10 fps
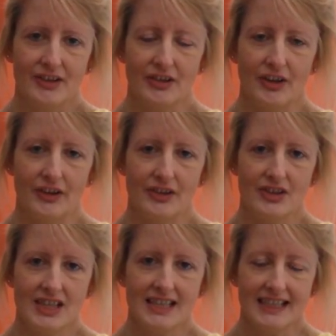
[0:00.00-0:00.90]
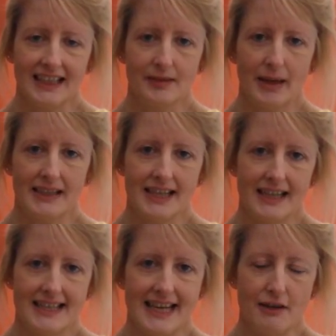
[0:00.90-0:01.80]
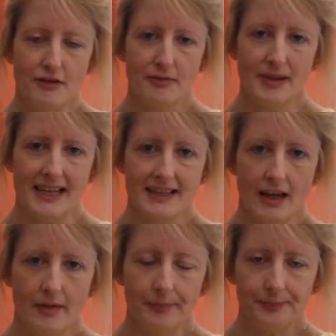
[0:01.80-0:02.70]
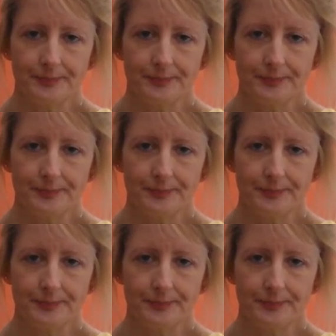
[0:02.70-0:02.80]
so she is getting back to herself, bless her.